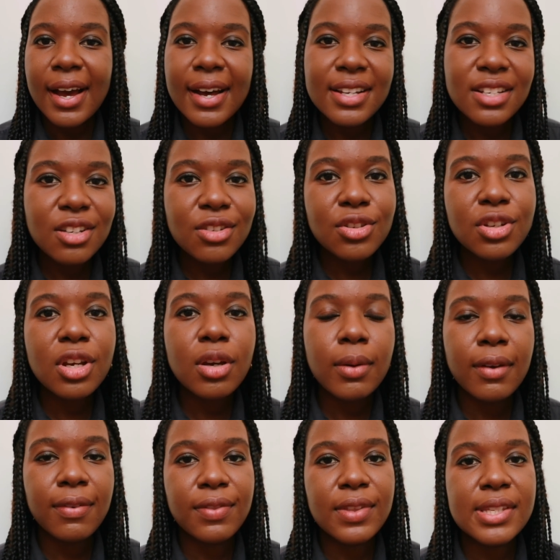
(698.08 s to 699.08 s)
I don't know
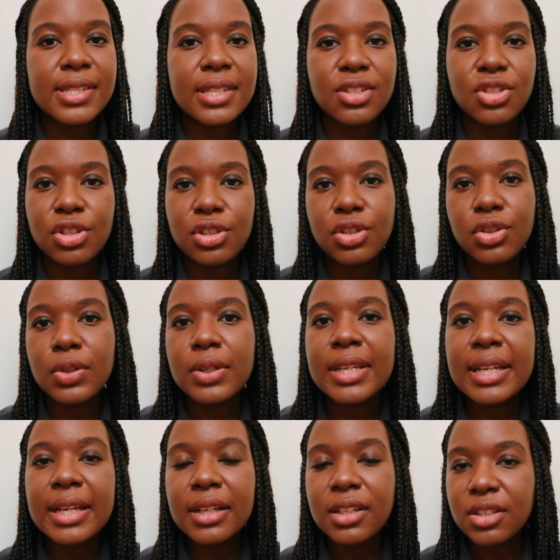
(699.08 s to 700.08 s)
if this is just
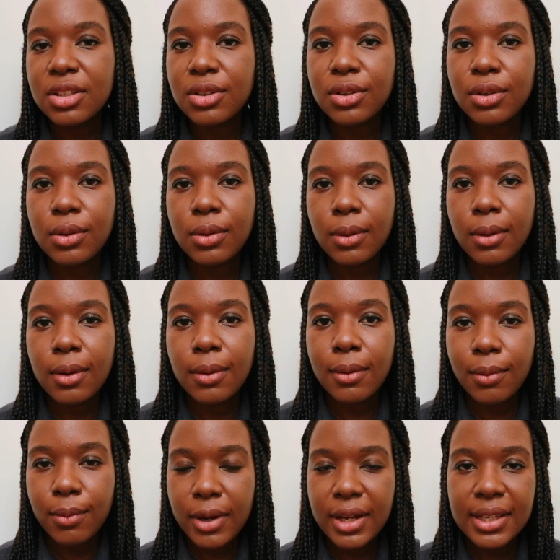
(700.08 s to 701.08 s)
unique to
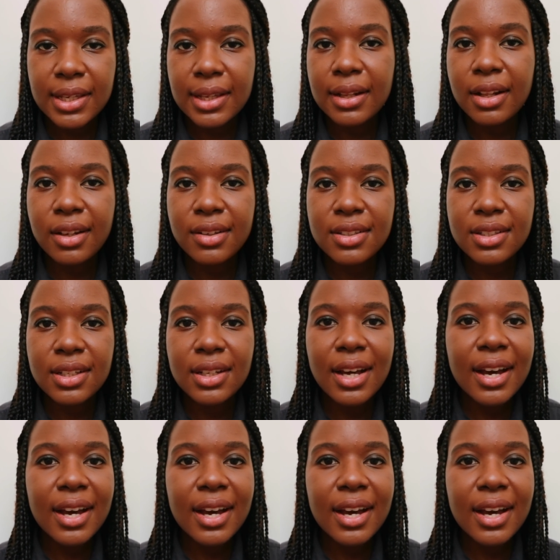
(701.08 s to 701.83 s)
working in London.